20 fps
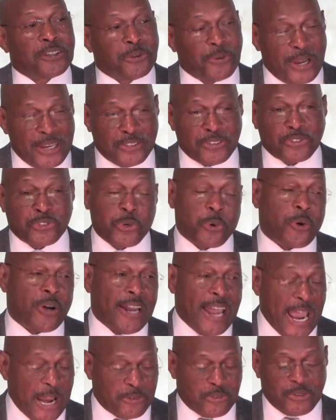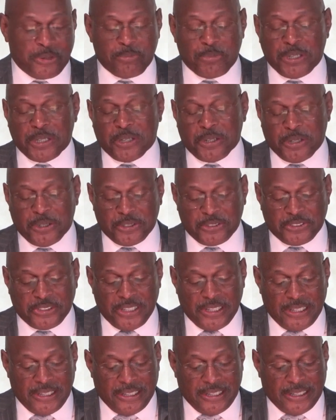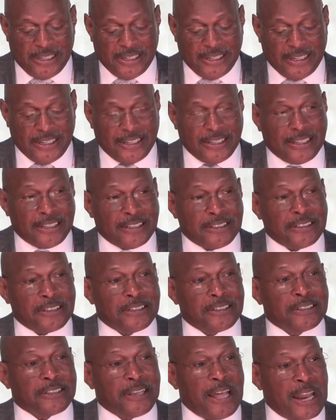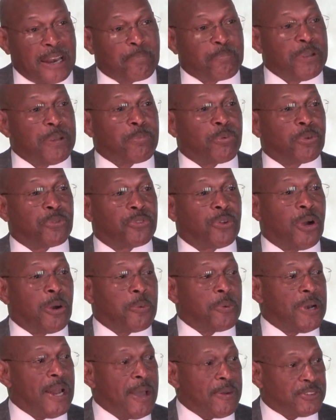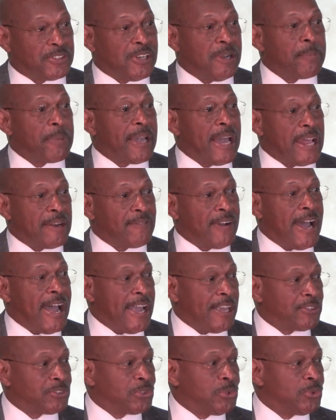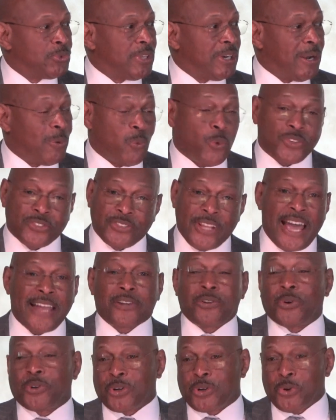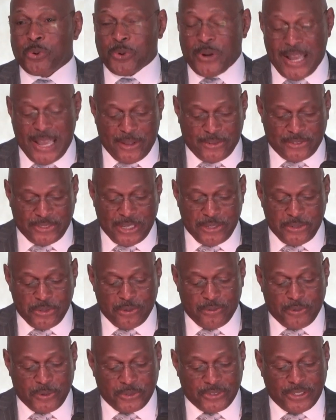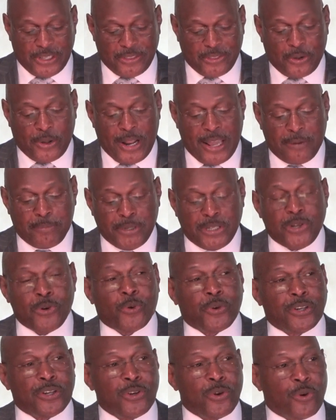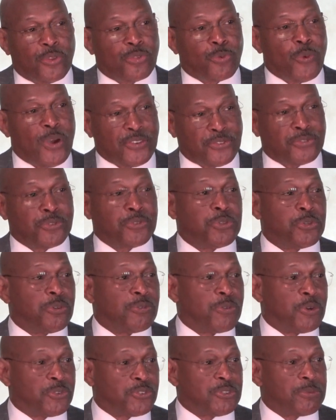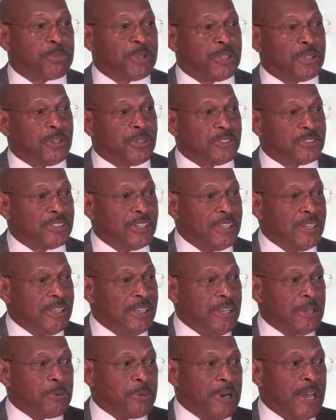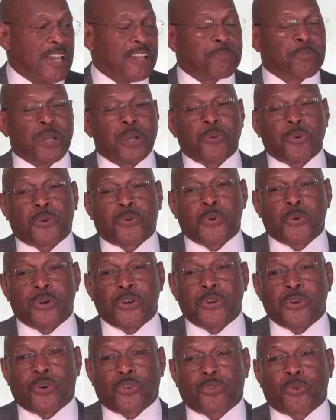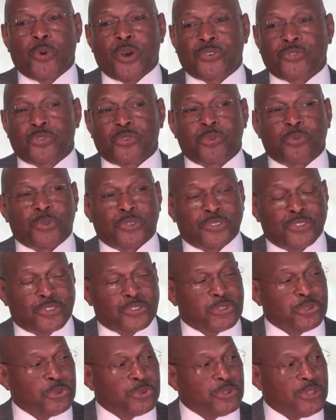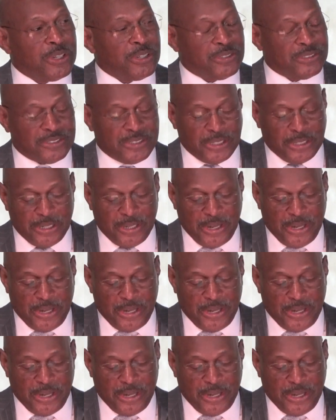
great story, actually, because a lot of people thought when I was coming out of high school that I was not going to go to Ohio State University. They thought I'd be going to Northwestern University because when I was being recruited, Northwestern was the school that